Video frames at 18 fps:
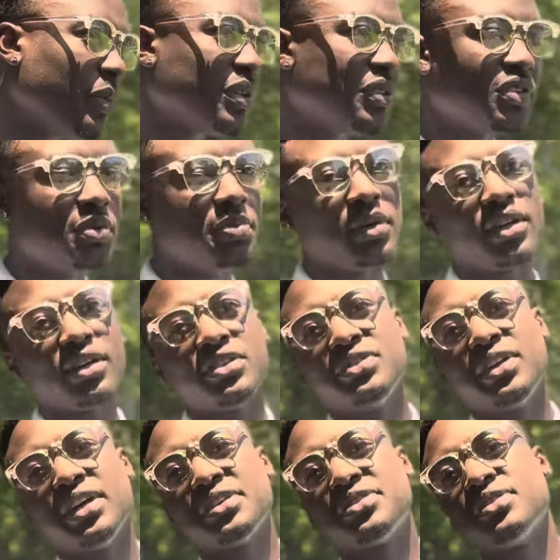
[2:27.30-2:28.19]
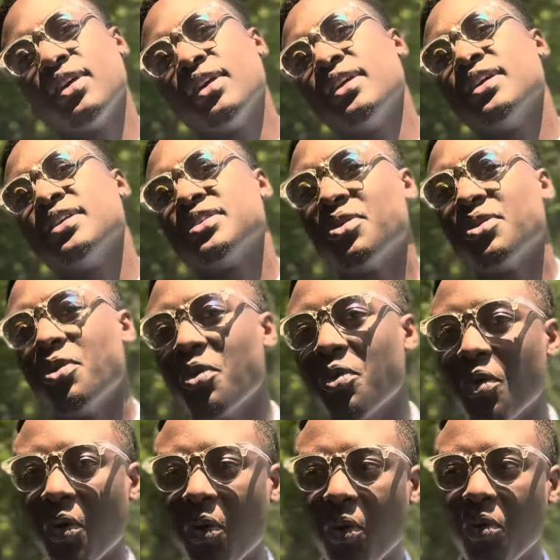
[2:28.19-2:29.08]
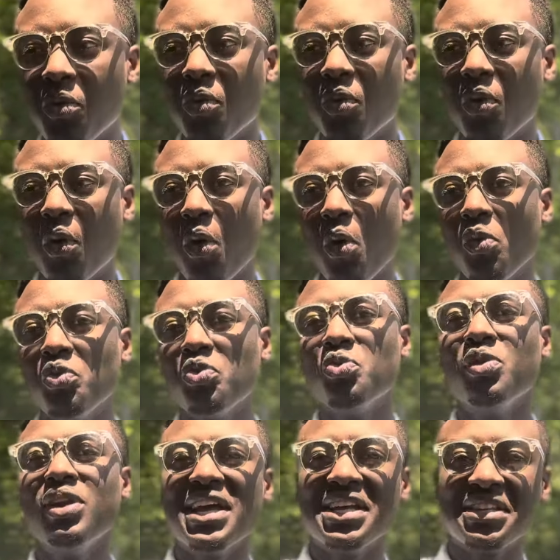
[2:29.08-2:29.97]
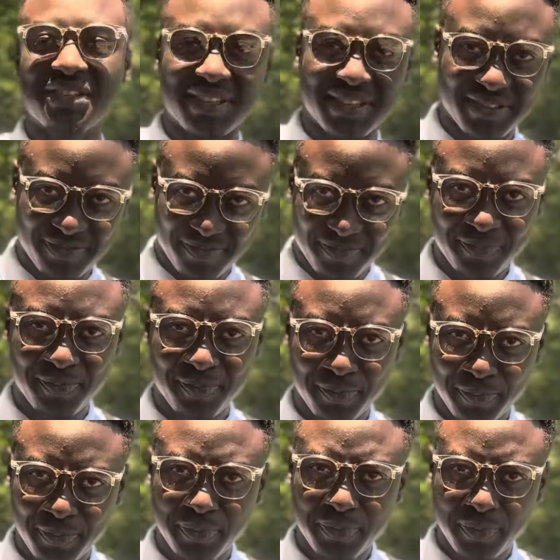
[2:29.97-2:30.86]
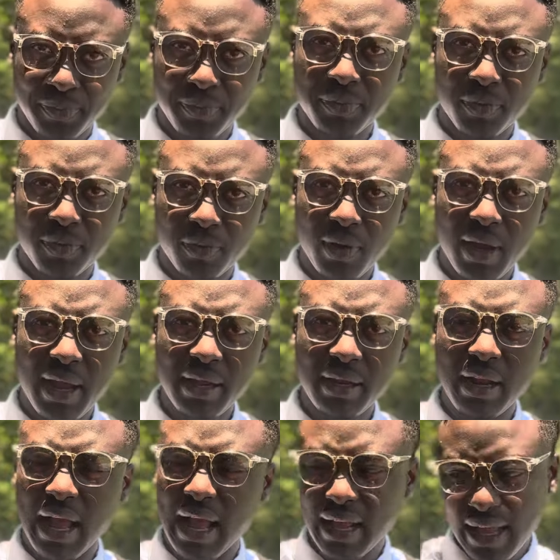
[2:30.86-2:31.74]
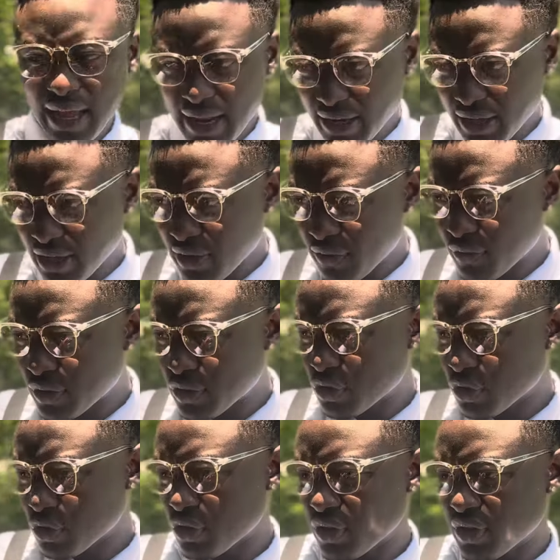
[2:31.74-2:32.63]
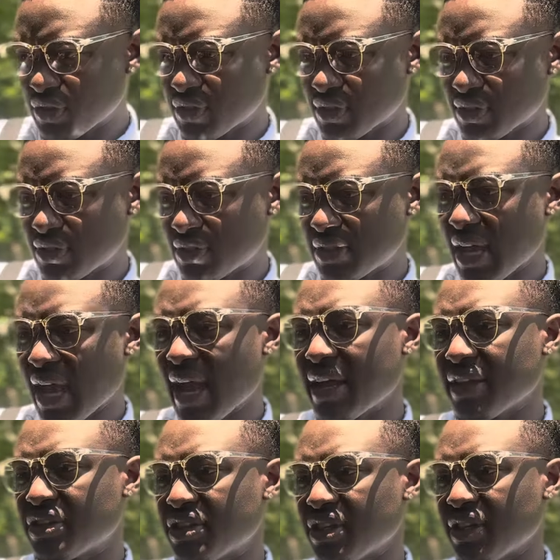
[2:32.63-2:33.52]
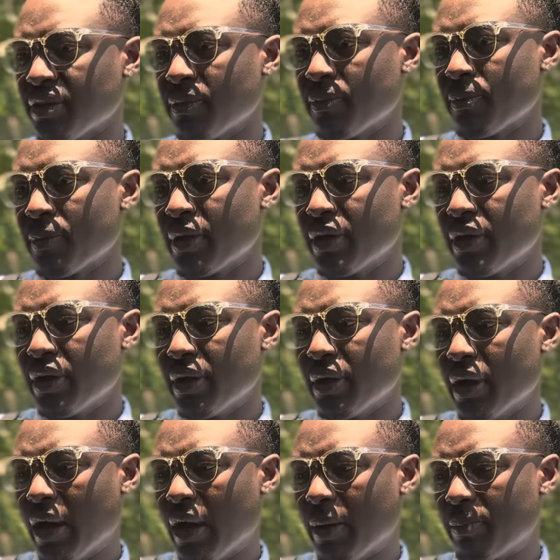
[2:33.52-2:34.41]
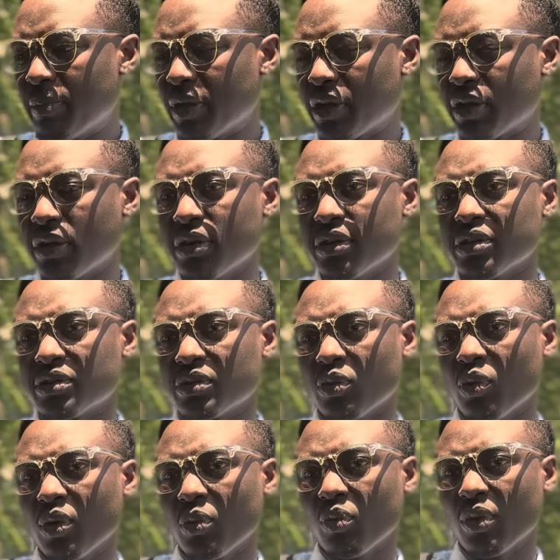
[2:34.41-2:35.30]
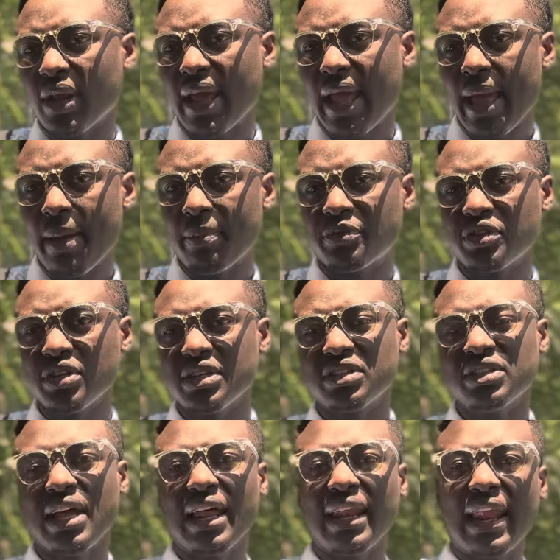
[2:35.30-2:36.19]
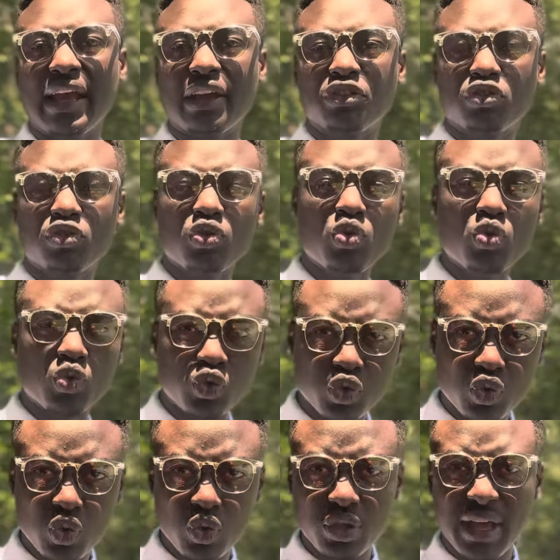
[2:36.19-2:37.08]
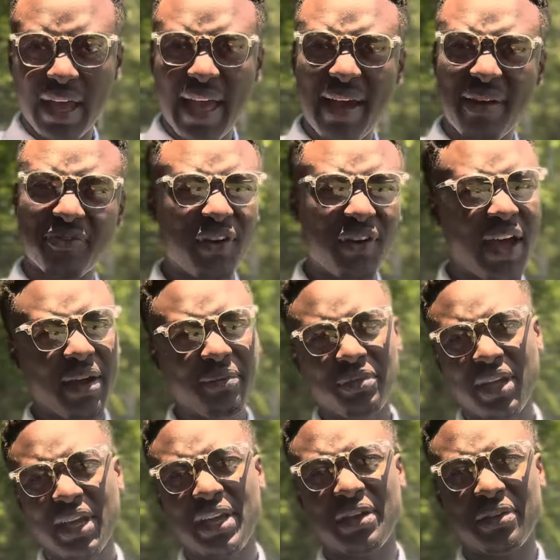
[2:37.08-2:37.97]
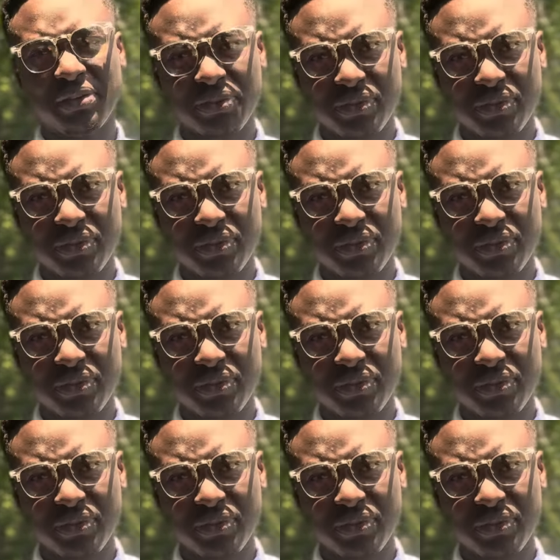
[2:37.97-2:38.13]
No, see, because next Sunday is a whole new lesson, right? I got to give it to you its entirety, because what happens, see, it's not like school. School, you have 5 days,